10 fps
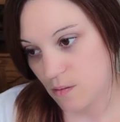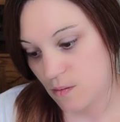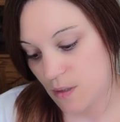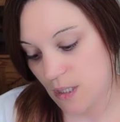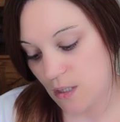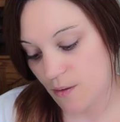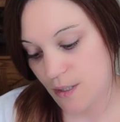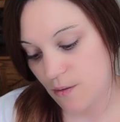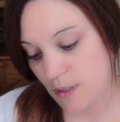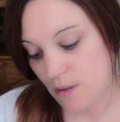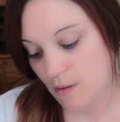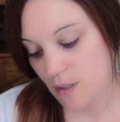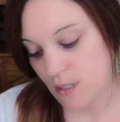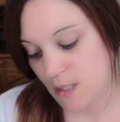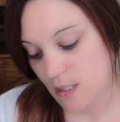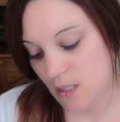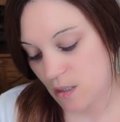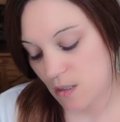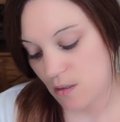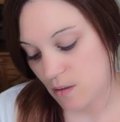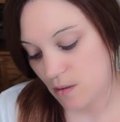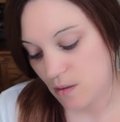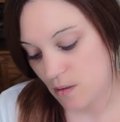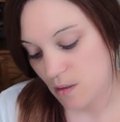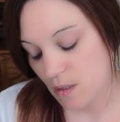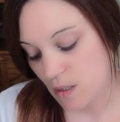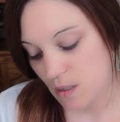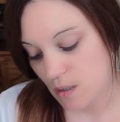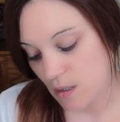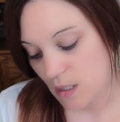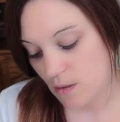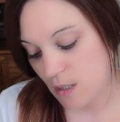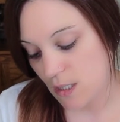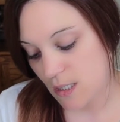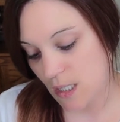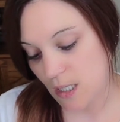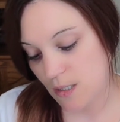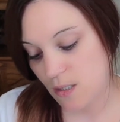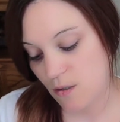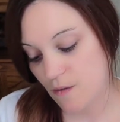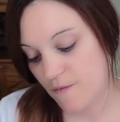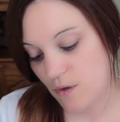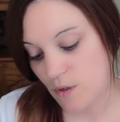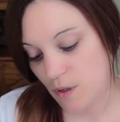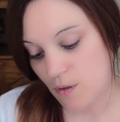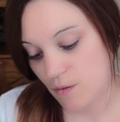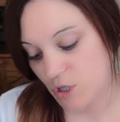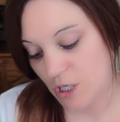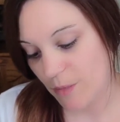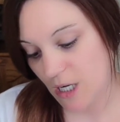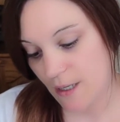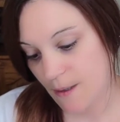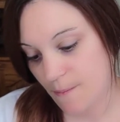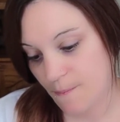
That's also Aries, isn't it? Aries, Cancer, Virgo, Gemini. I